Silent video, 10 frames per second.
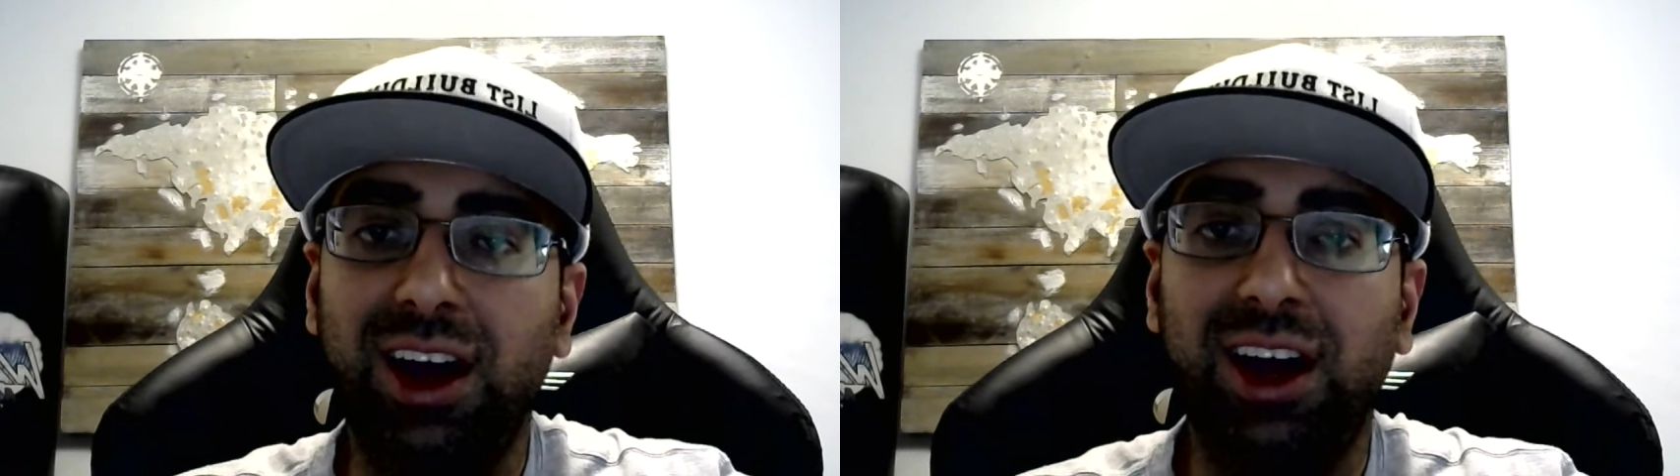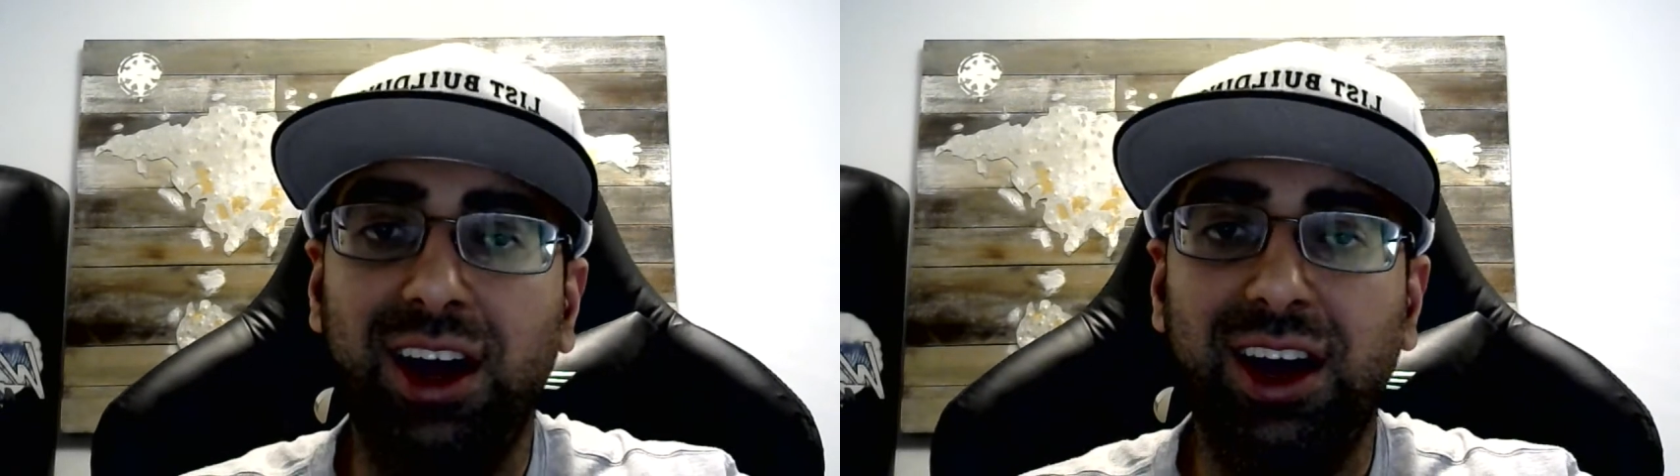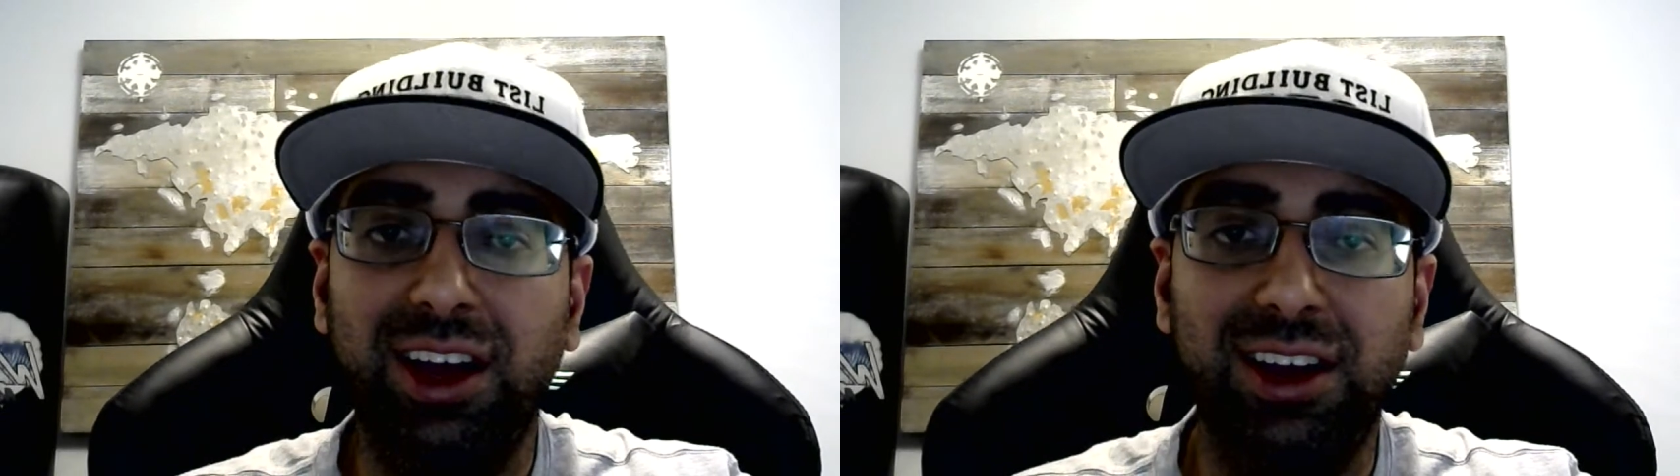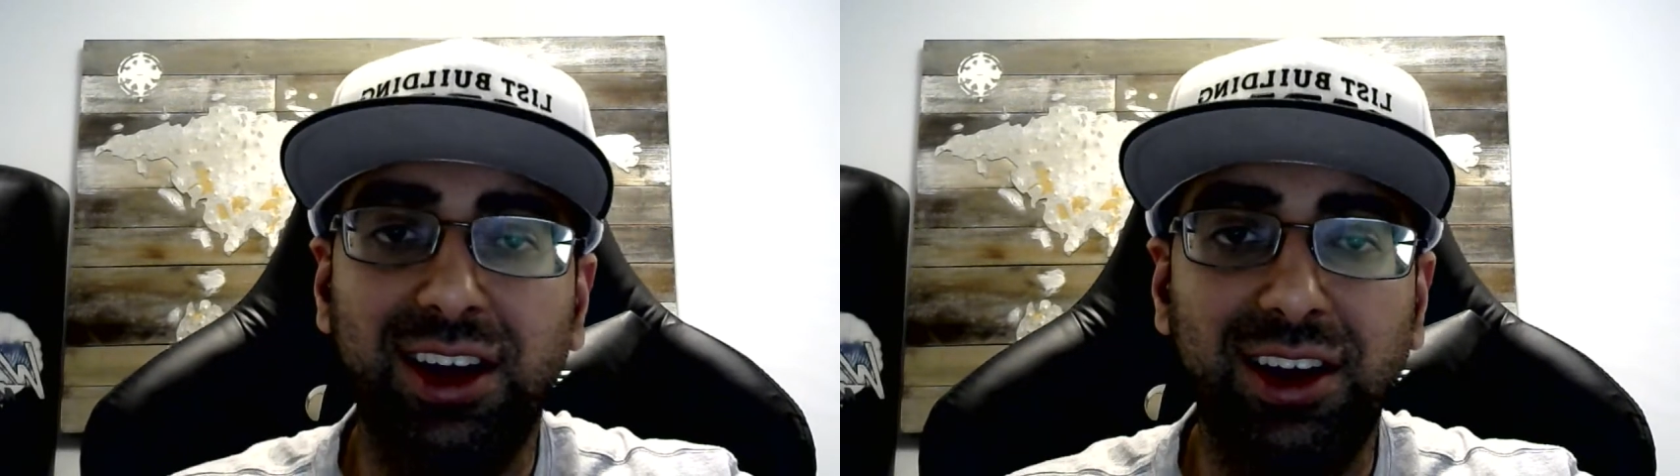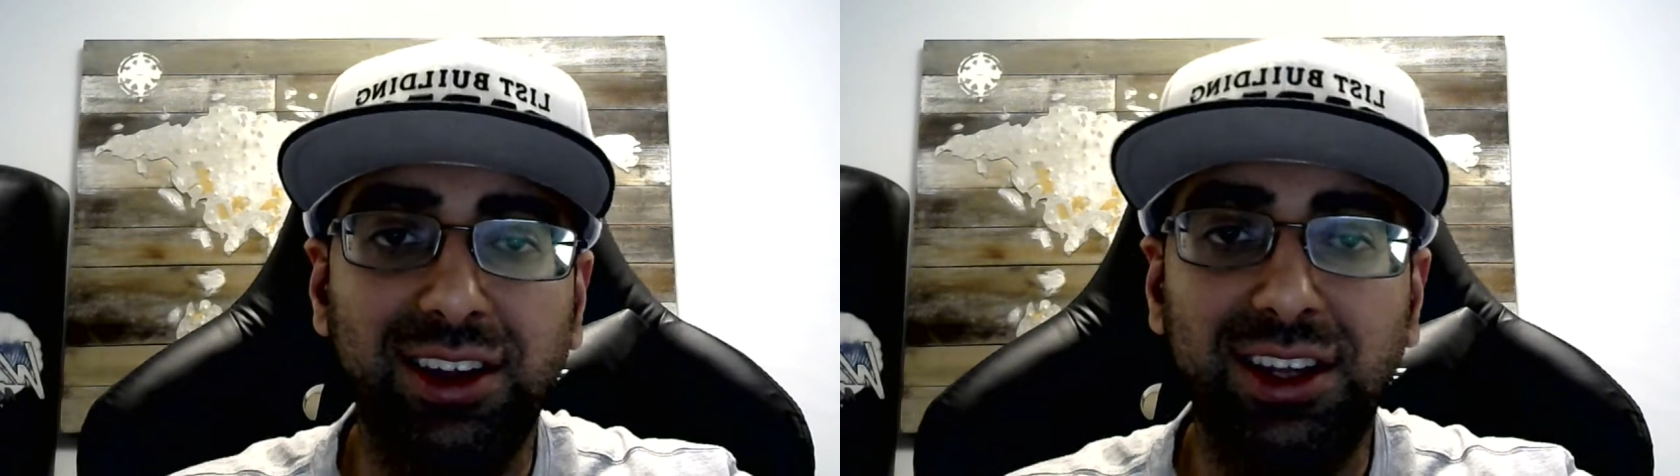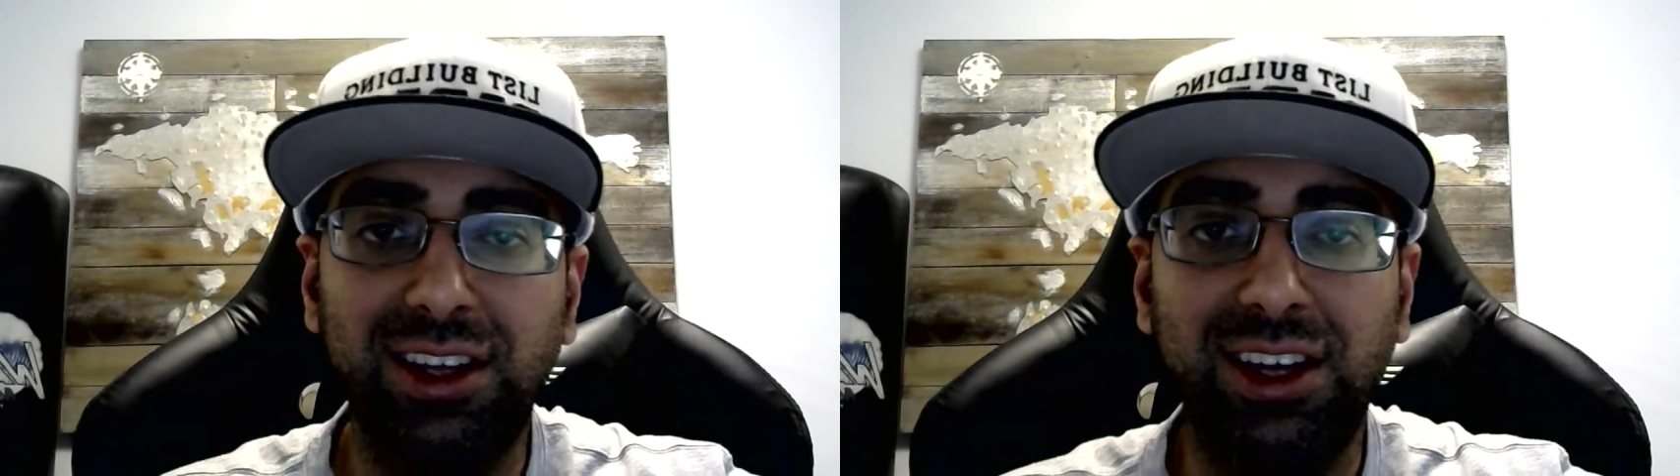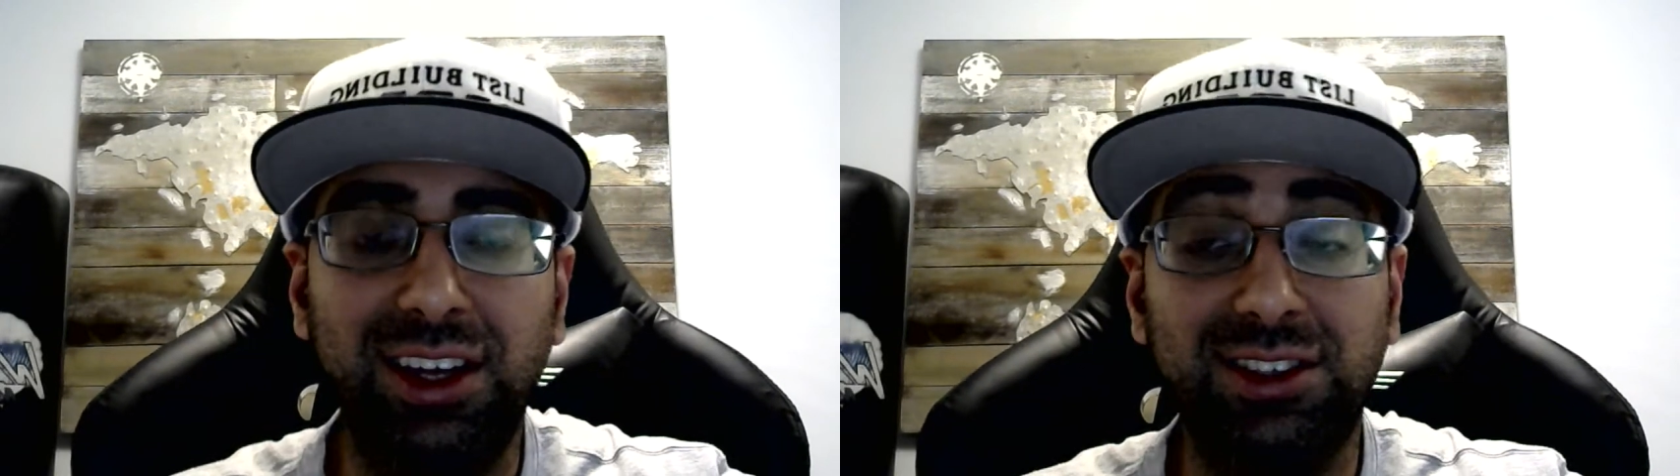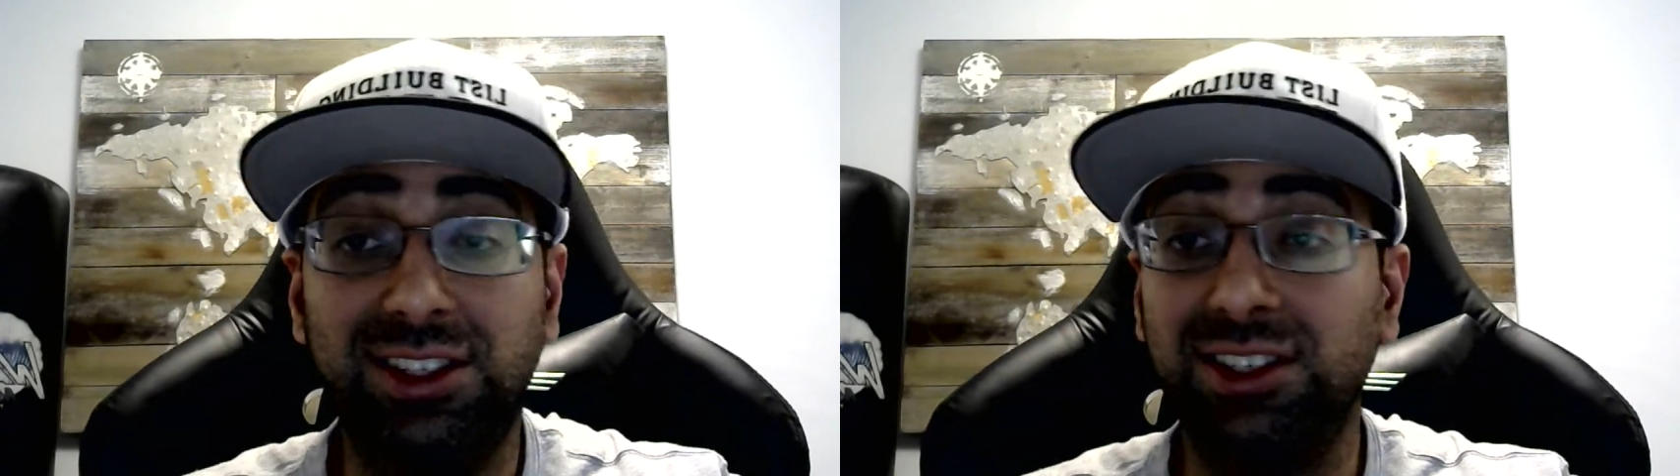Another thing
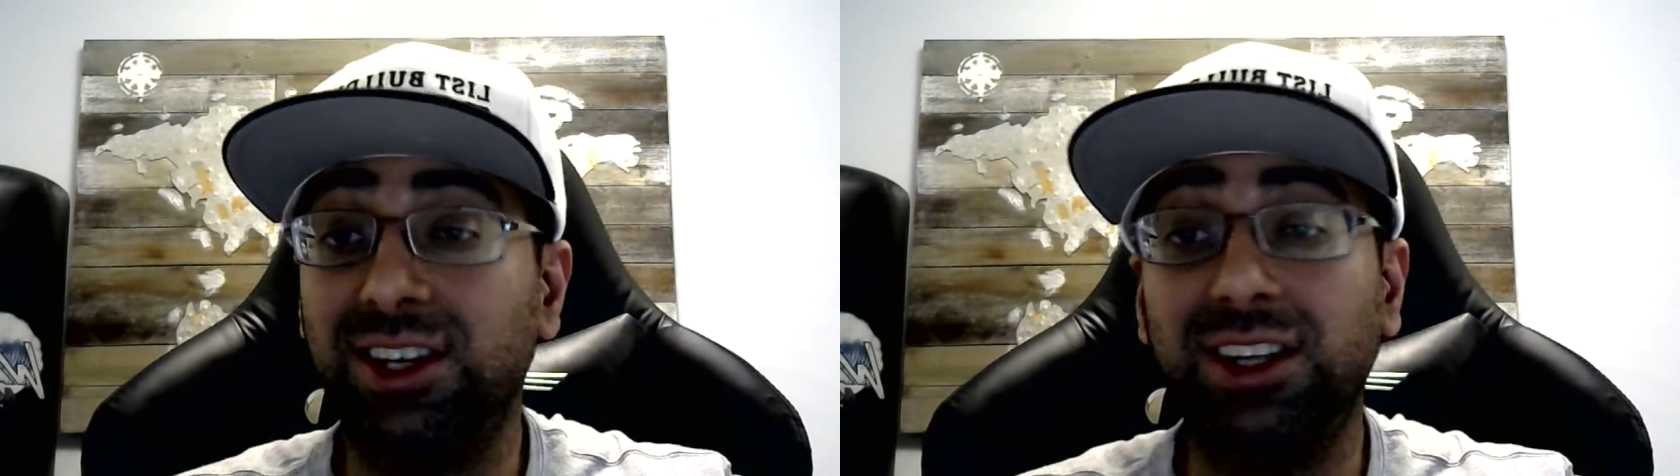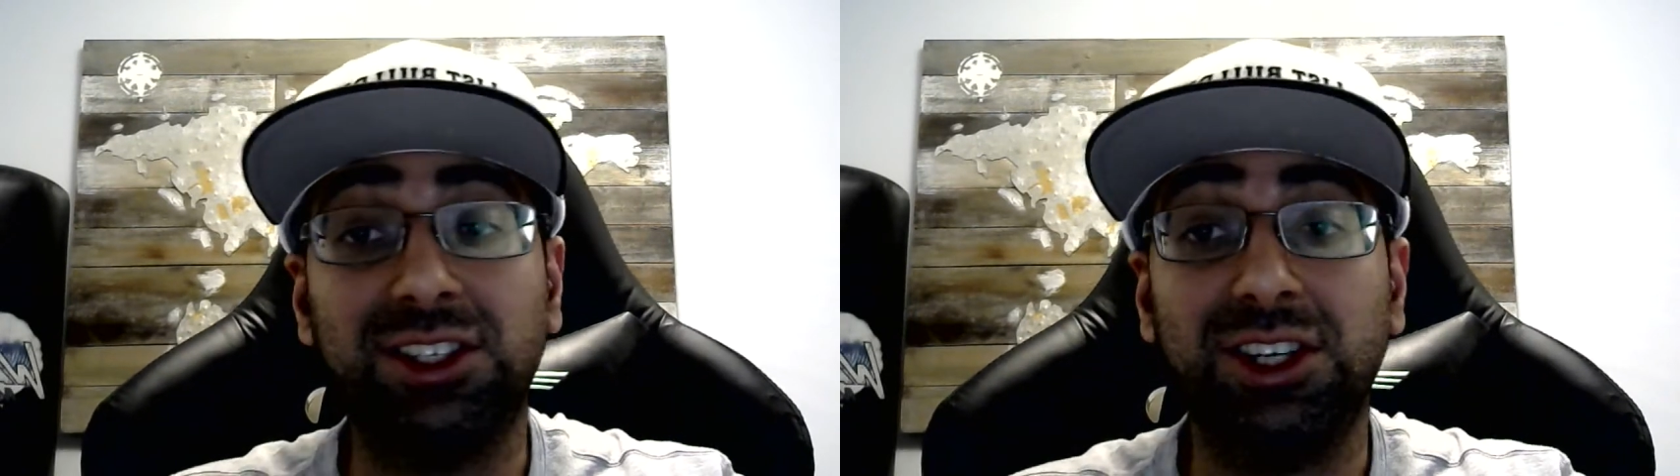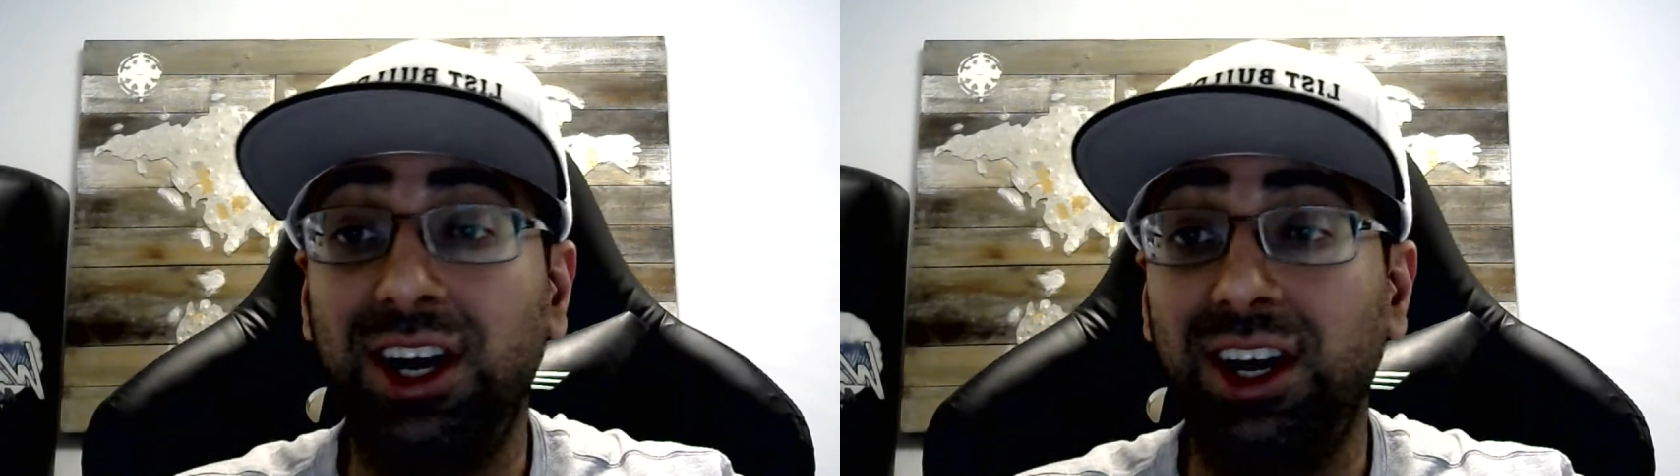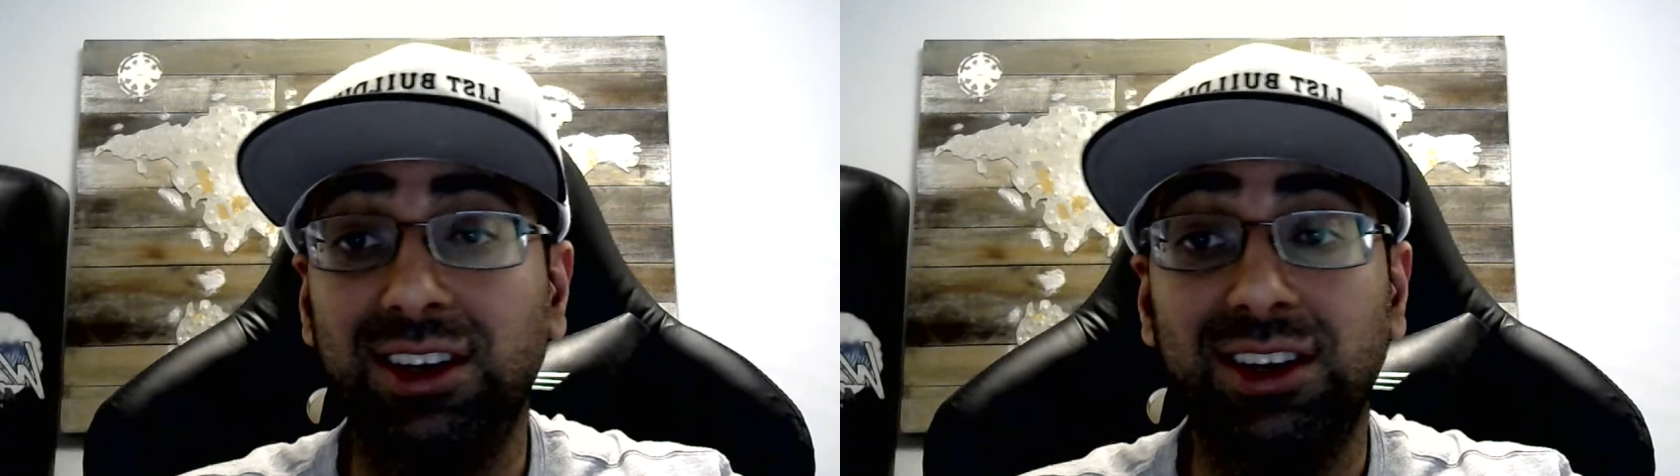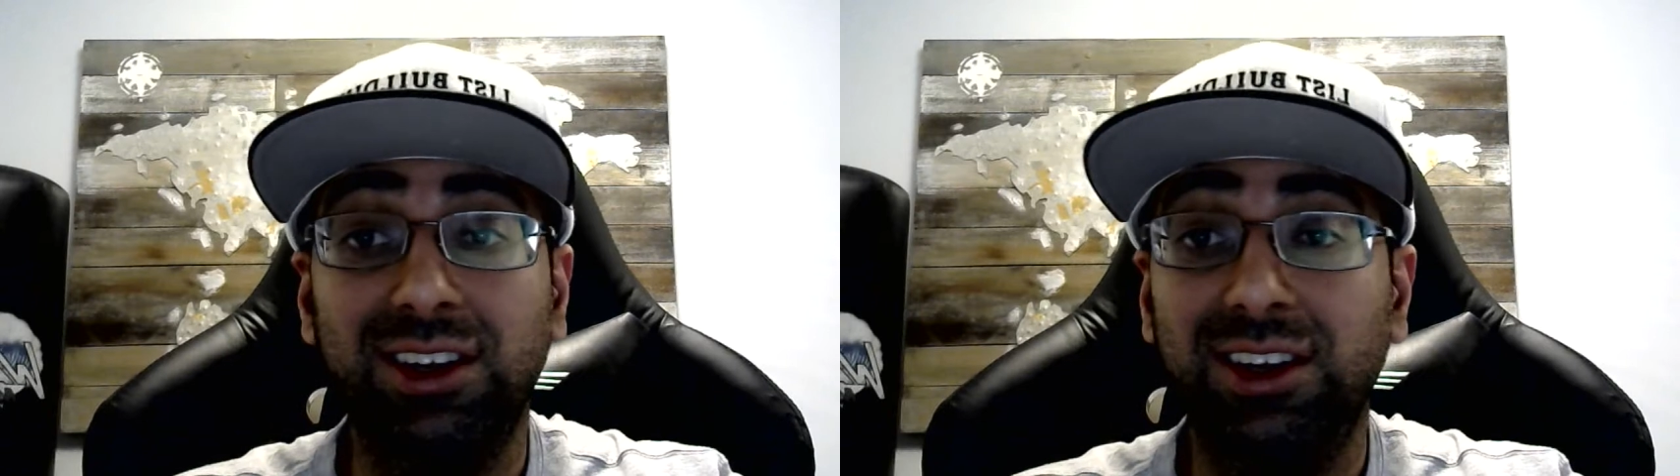is just take the shot.